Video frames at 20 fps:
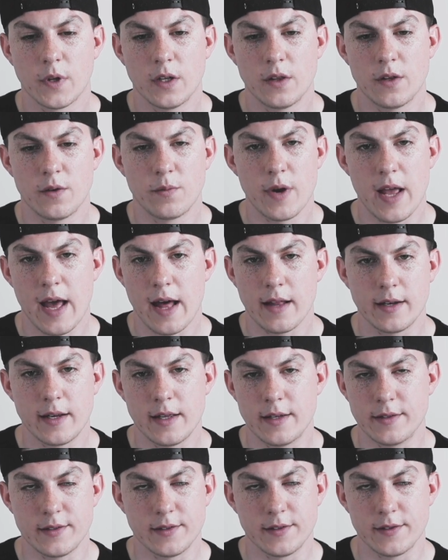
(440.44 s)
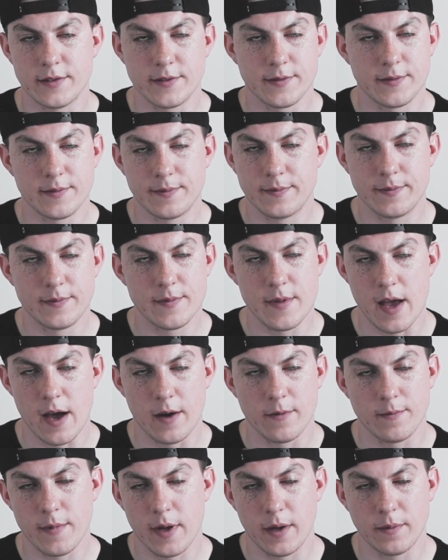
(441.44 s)
the reality is
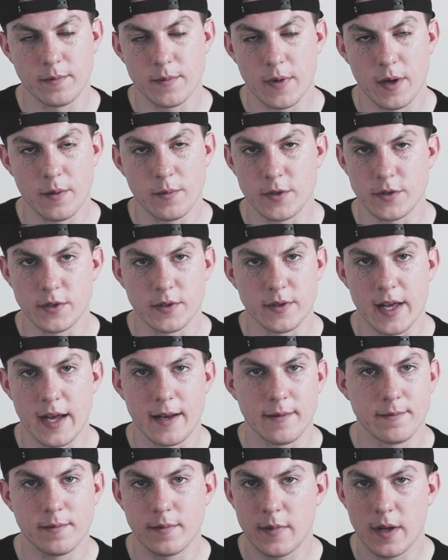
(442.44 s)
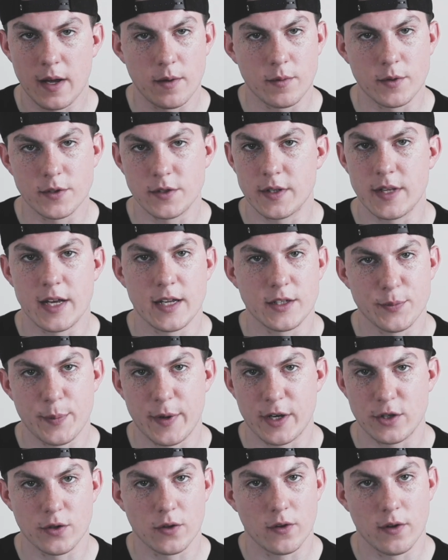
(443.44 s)
no, I wasn't that
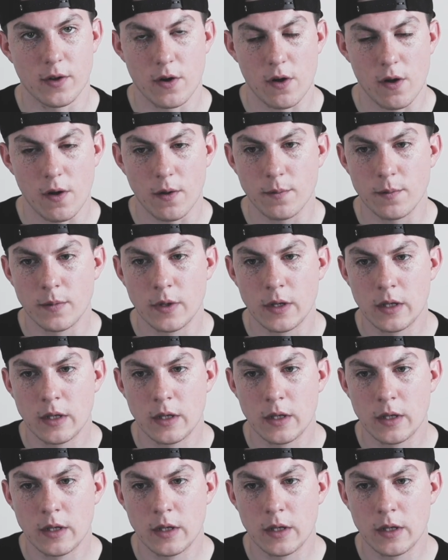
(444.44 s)
special at all.